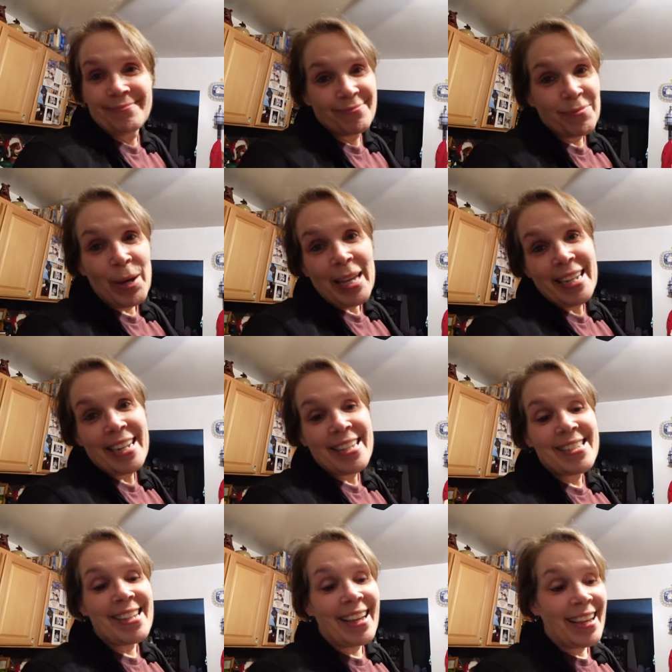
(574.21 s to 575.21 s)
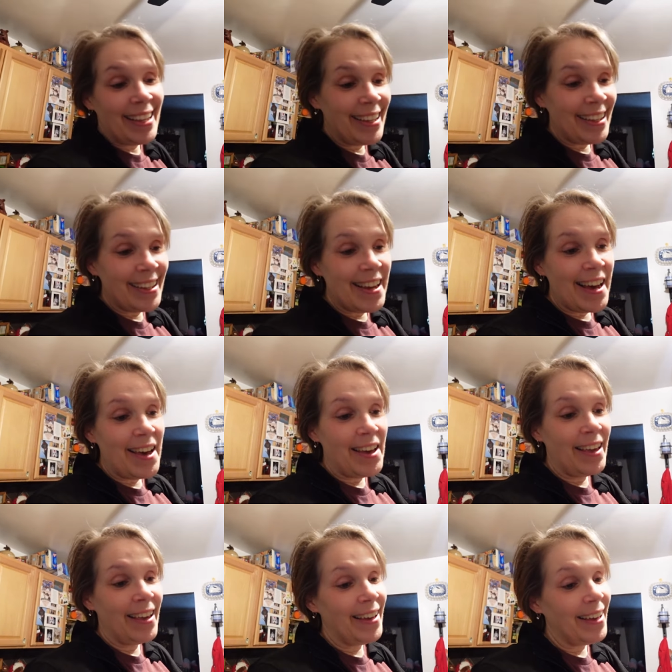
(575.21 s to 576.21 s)
What can I say?
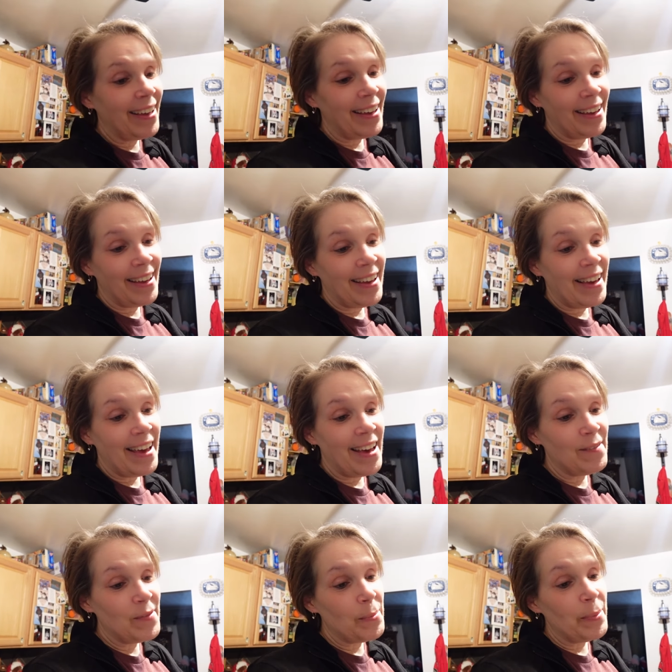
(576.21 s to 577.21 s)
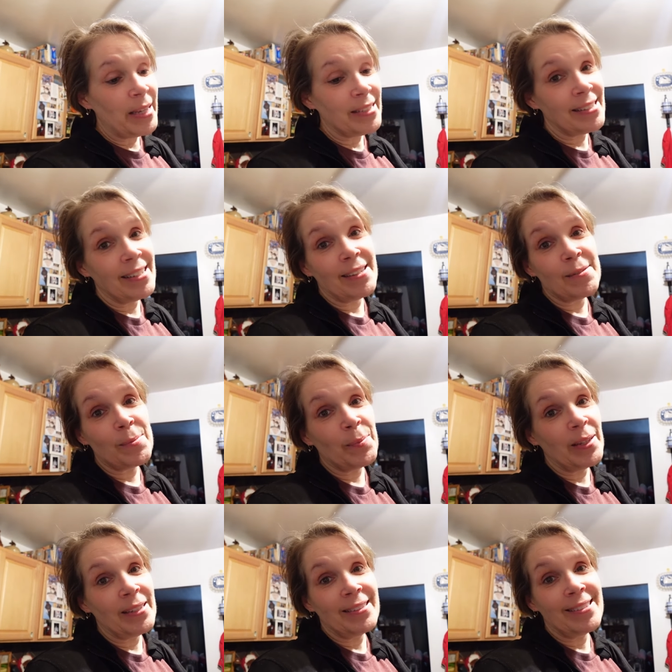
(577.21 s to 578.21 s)
I have the best
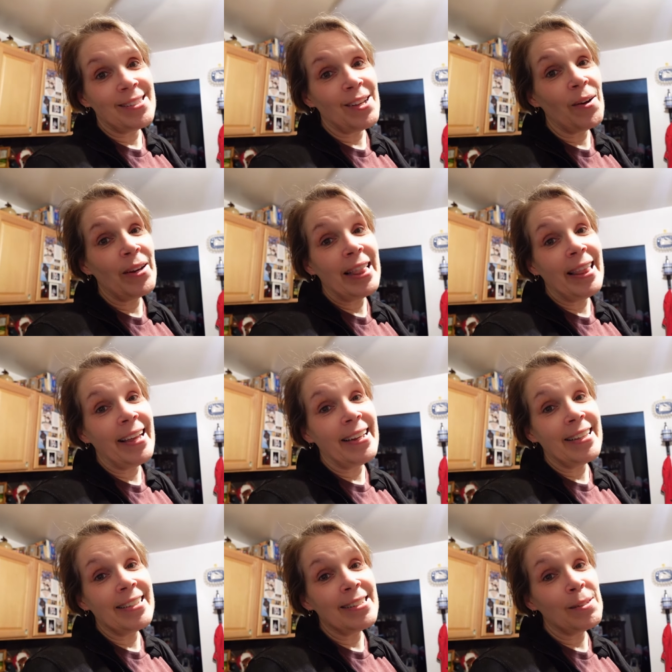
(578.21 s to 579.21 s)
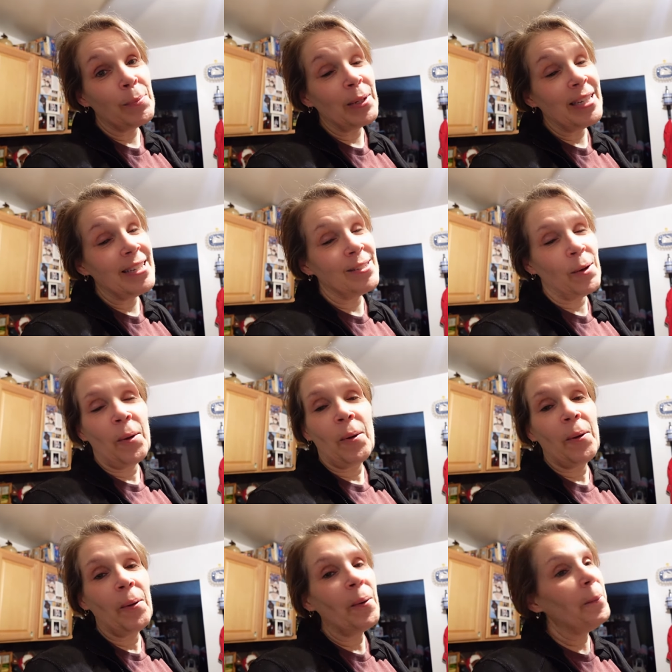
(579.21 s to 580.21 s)
husband. Sorry, ladies, but he's
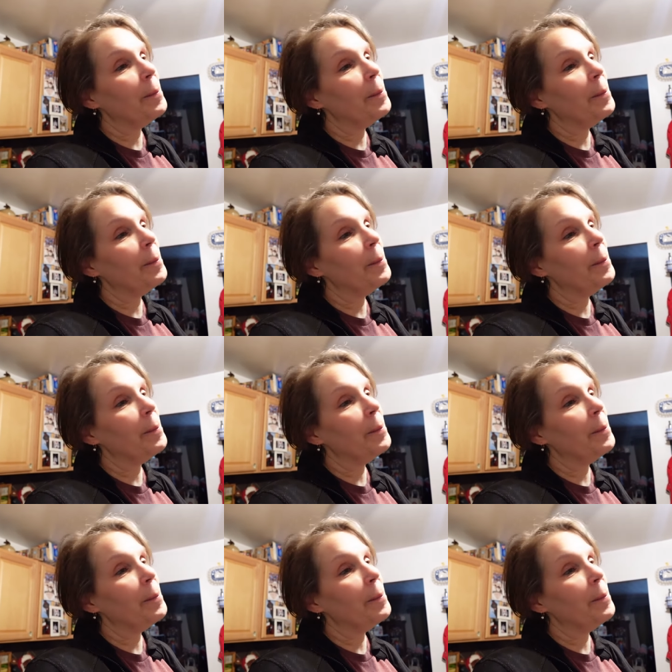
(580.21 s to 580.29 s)
all